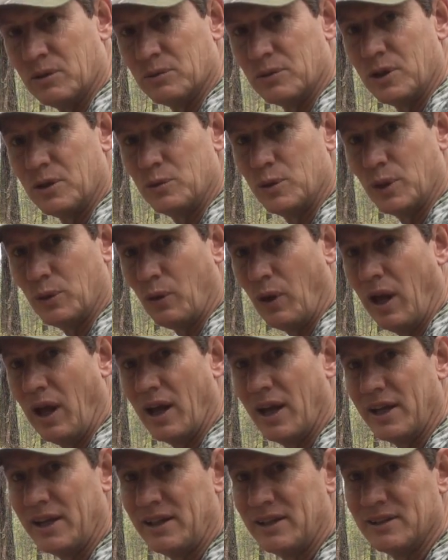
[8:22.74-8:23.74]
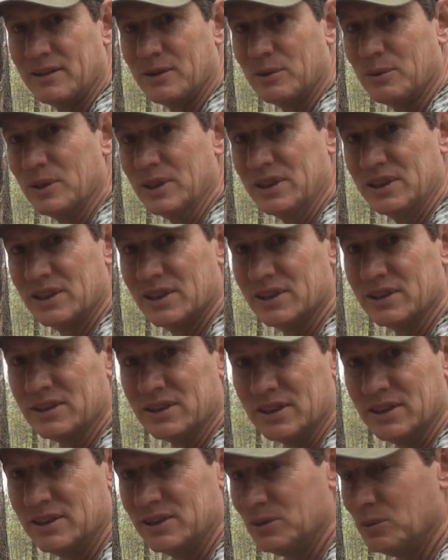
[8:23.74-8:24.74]
do it right the rest of the
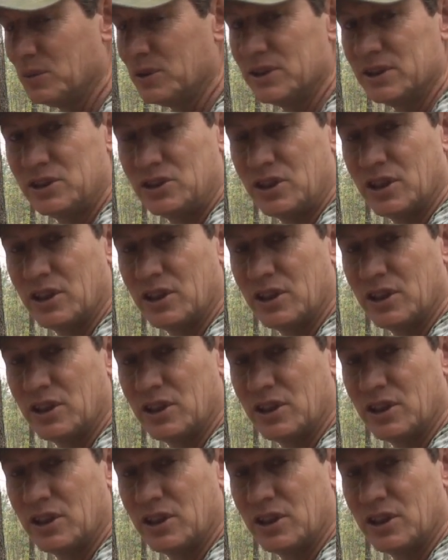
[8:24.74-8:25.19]
season with these